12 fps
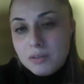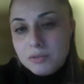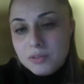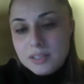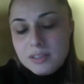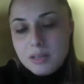
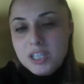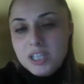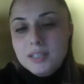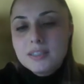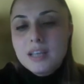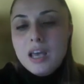of the
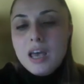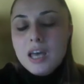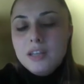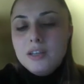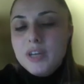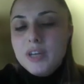subjects,
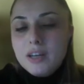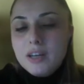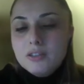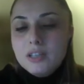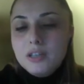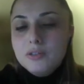then we can
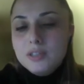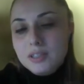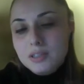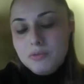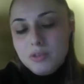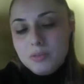also use
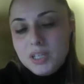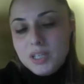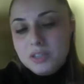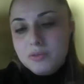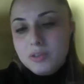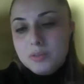this
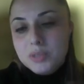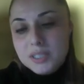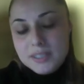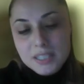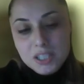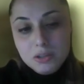information for
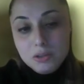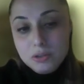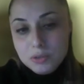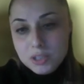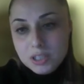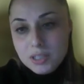precision
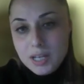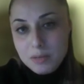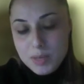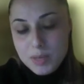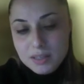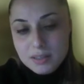nutrition
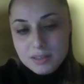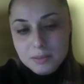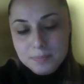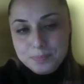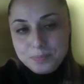and medicine.